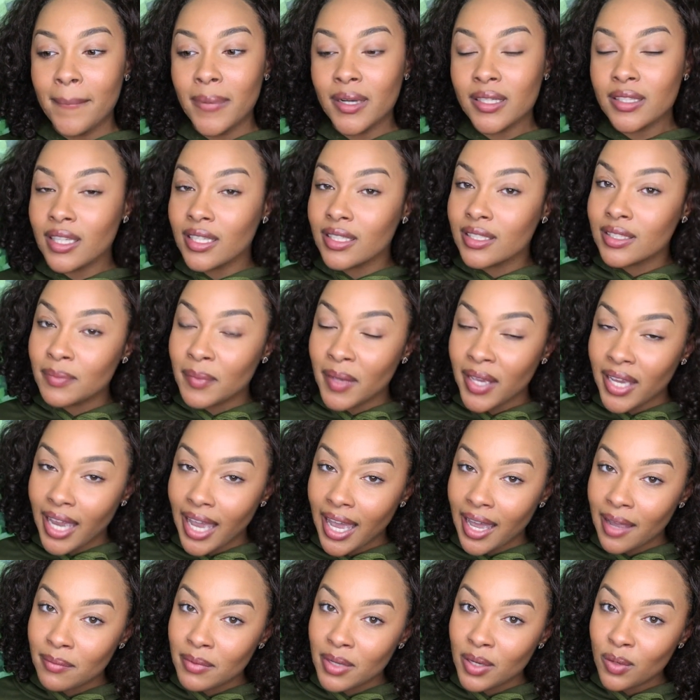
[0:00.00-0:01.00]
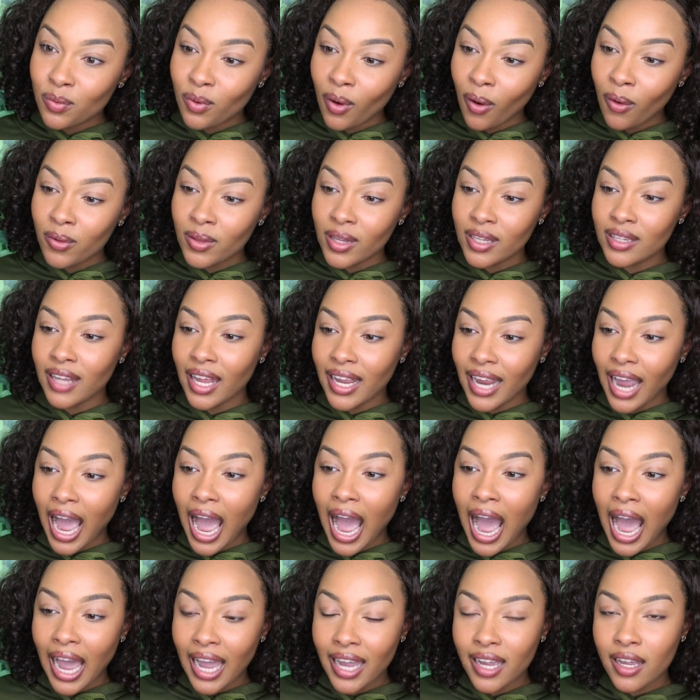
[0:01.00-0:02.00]
But this man had me rolling. Like,
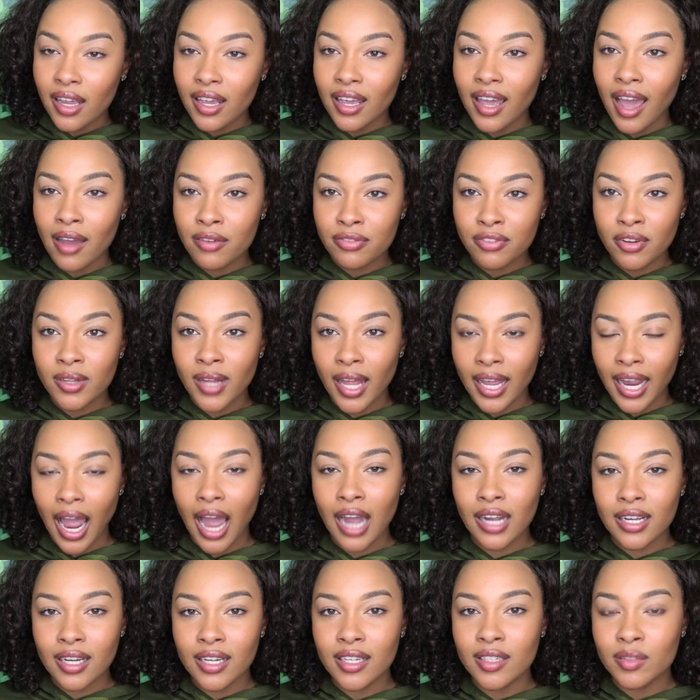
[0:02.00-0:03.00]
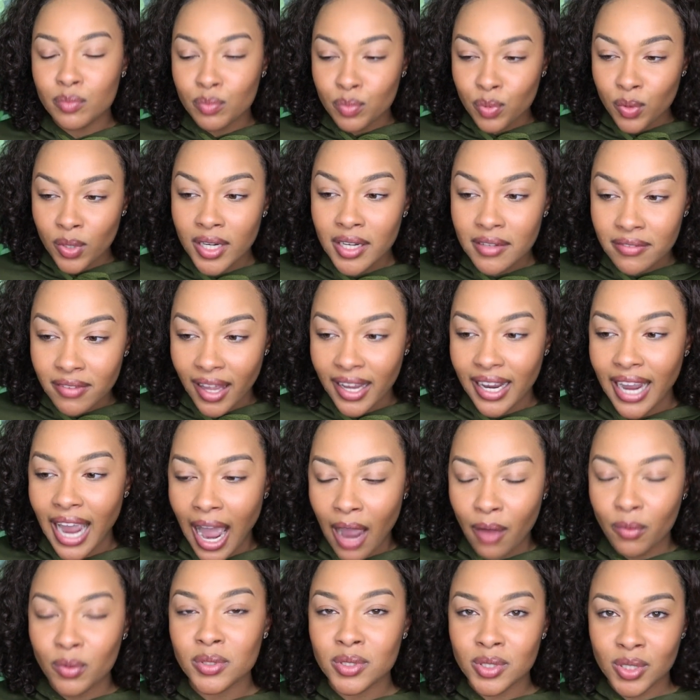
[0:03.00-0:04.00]
I, I feel like I couldn't breathe. Like,
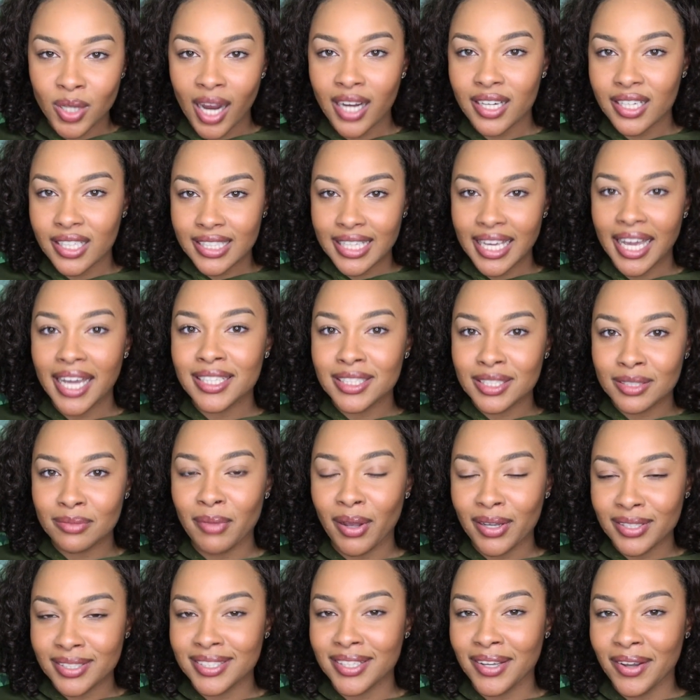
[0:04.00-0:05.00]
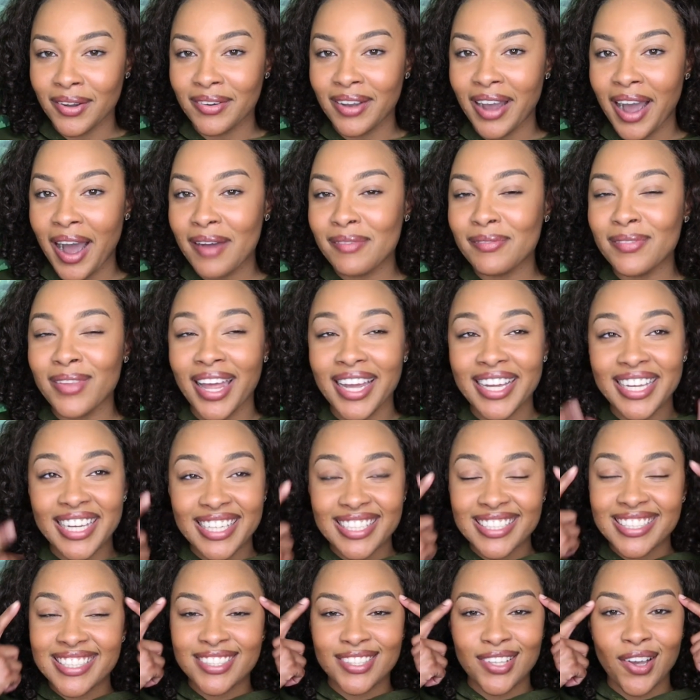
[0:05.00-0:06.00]
I was trying to catch myself. I'm like
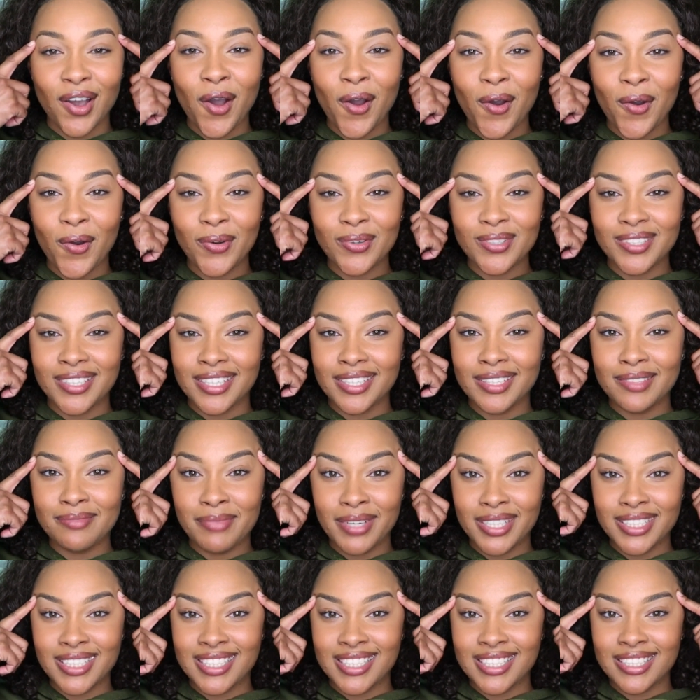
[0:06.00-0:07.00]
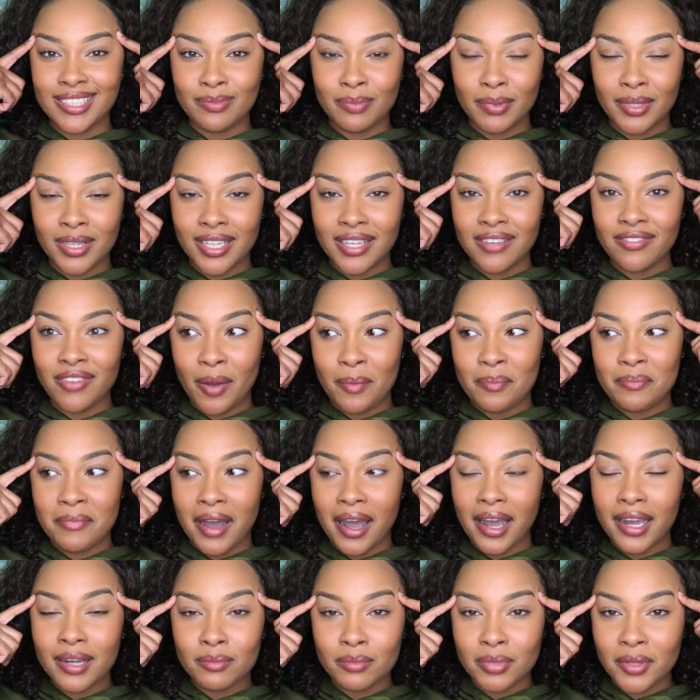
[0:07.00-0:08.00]
in so dis much disbelief. I'm
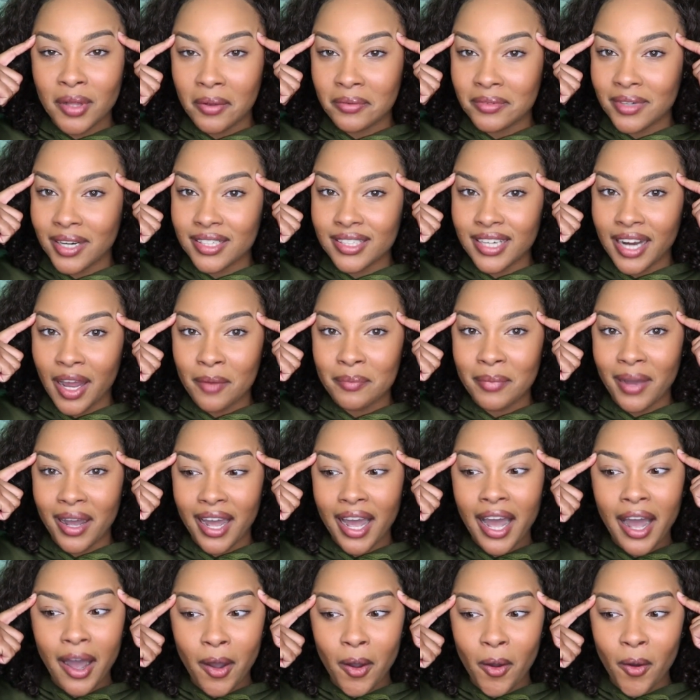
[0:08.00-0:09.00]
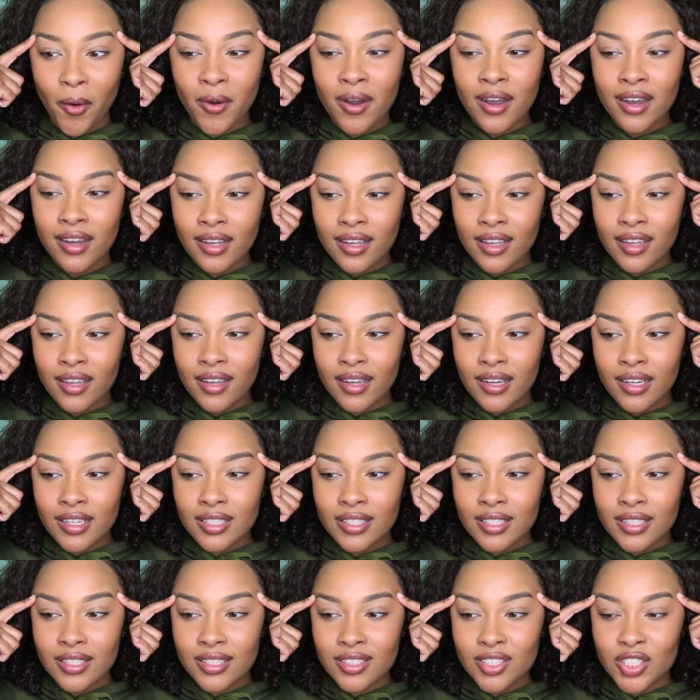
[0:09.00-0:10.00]
mind blown right now by how
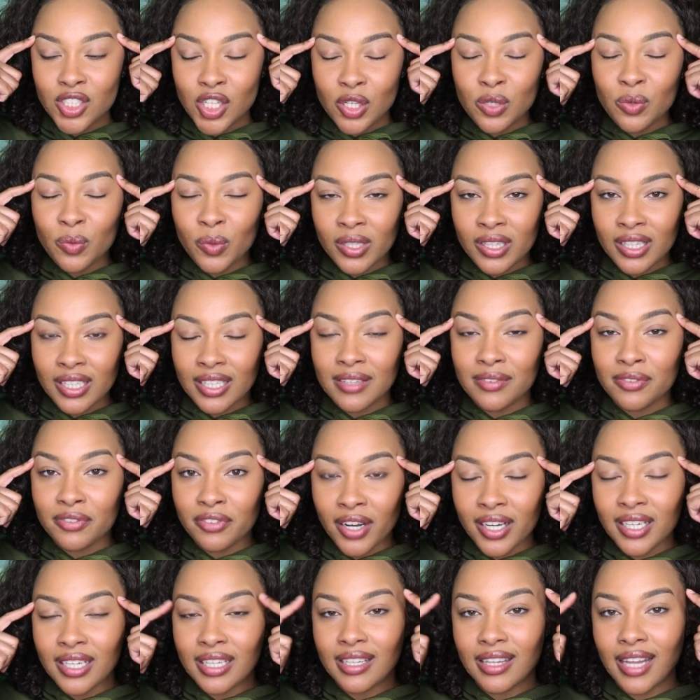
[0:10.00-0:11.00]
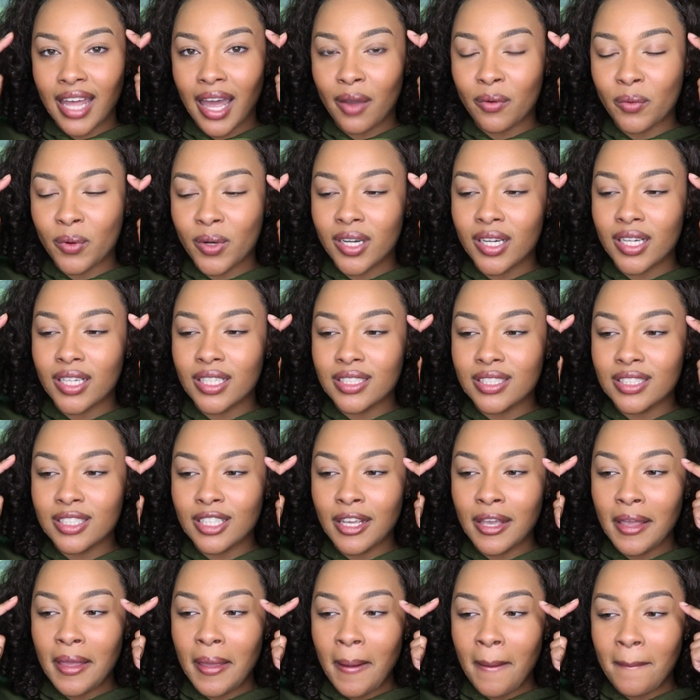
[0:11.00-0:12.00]
genuinely funny that
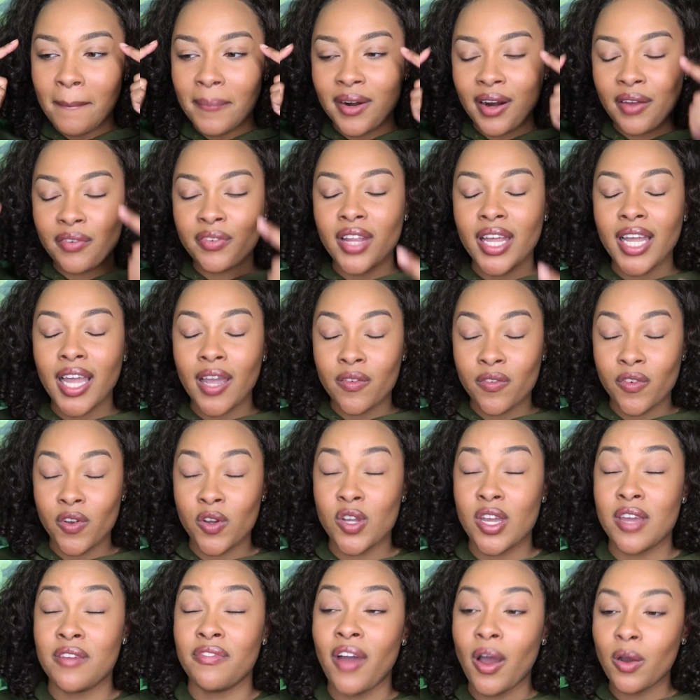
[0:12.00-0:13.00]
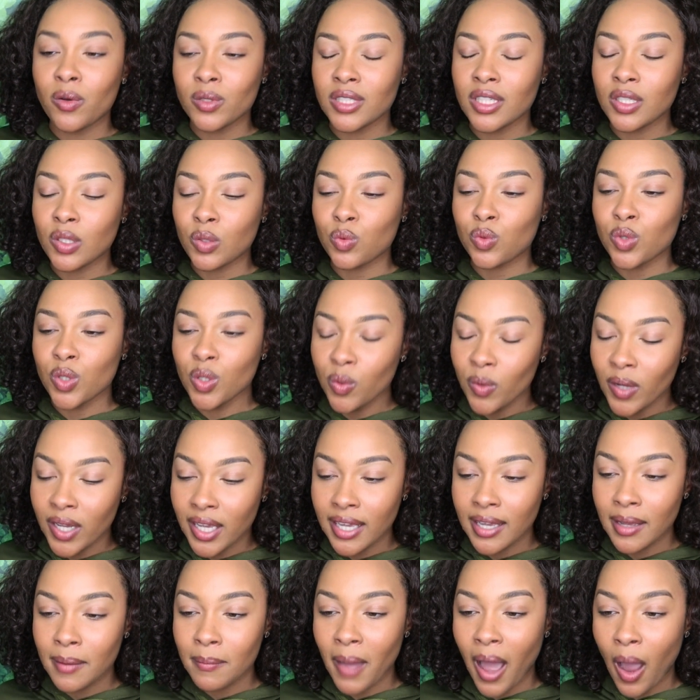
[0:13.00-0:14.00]
was. But I feel like if I, if I was in a room
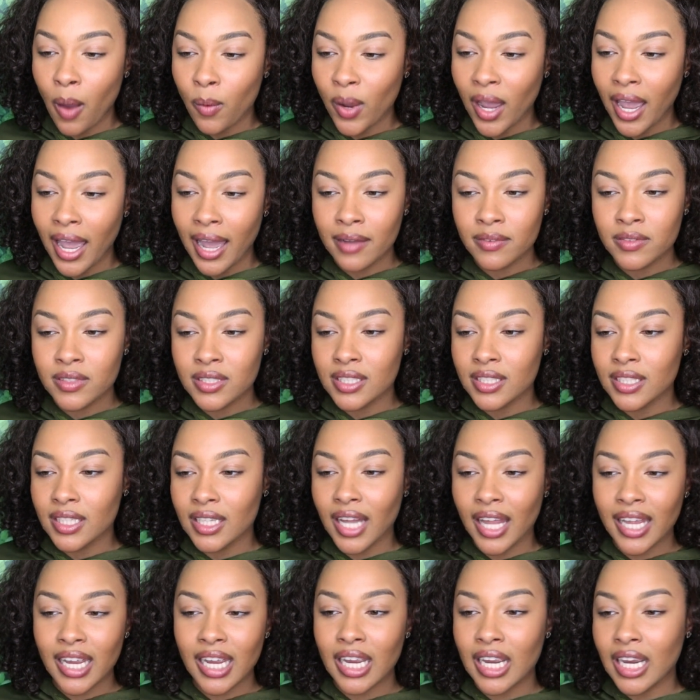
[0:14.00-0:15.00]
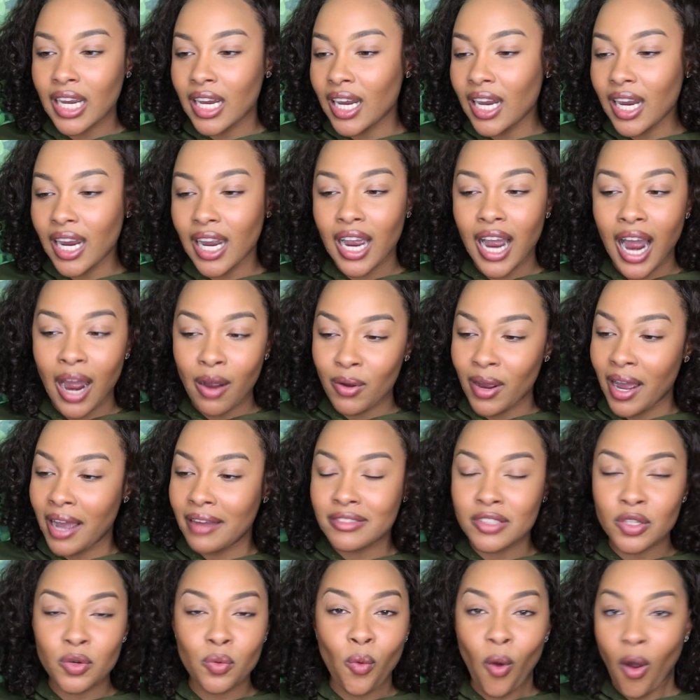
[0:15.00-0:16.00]
with him, I would have to, like, I would
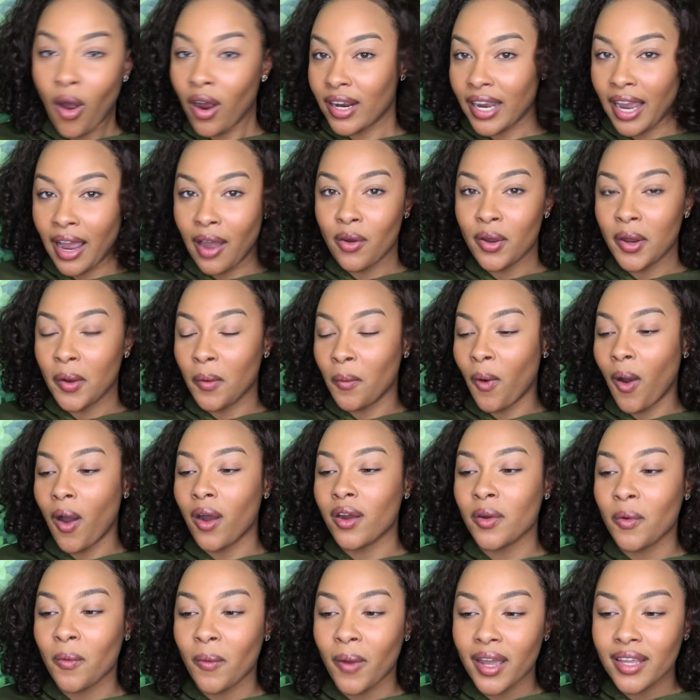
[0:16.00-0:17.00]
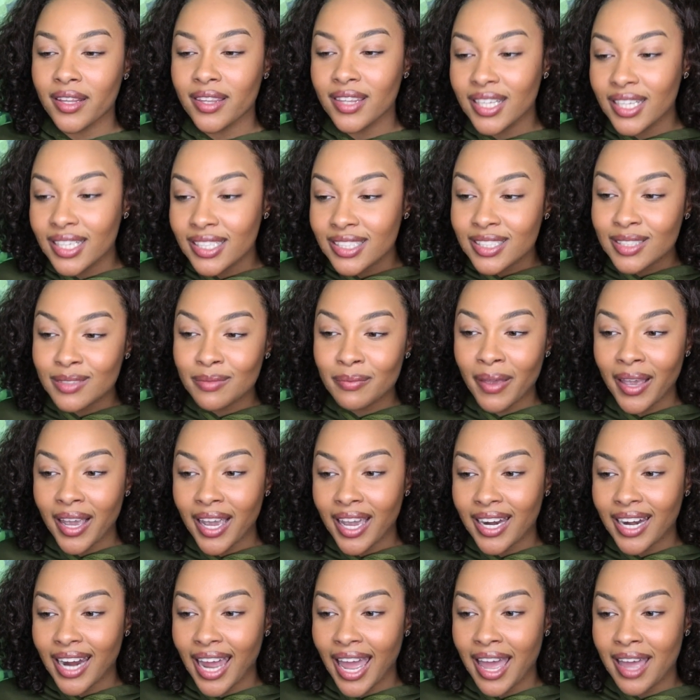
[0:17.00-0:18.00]
have to walk out and walk away. This
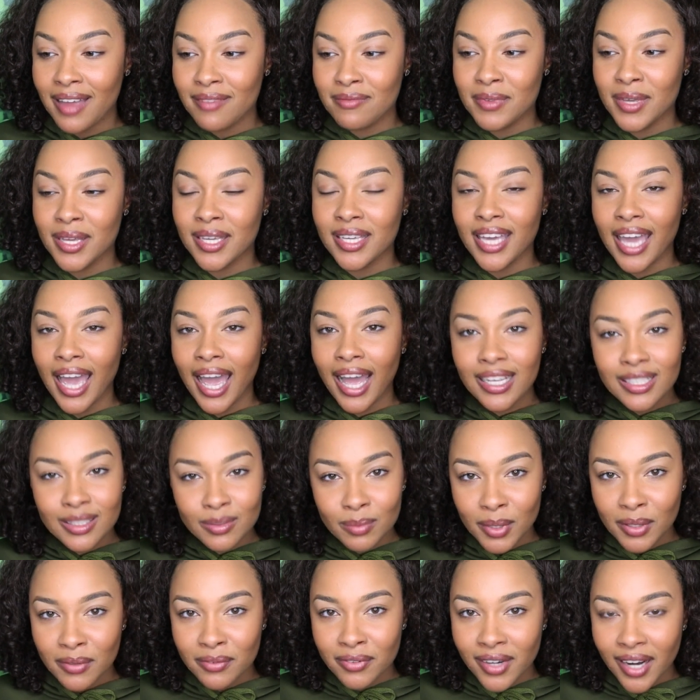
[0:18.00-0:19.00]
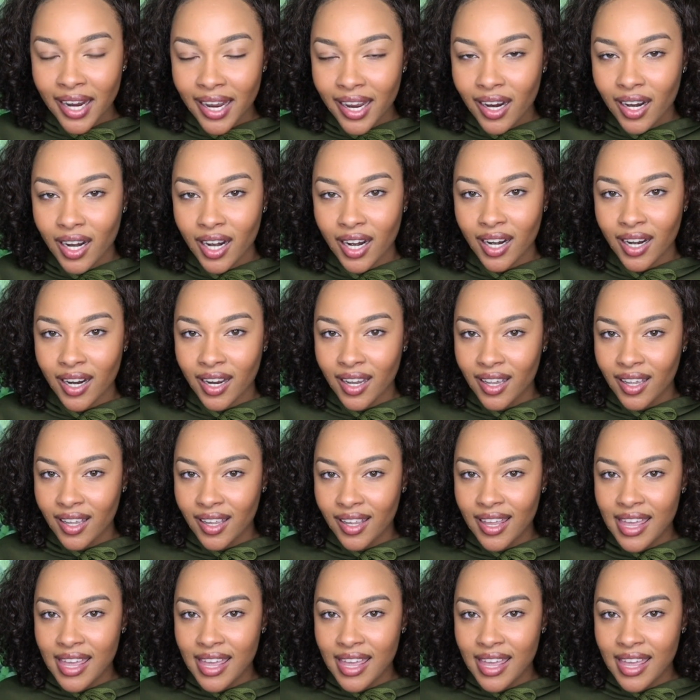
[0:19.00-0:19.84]
man had me gasping for air.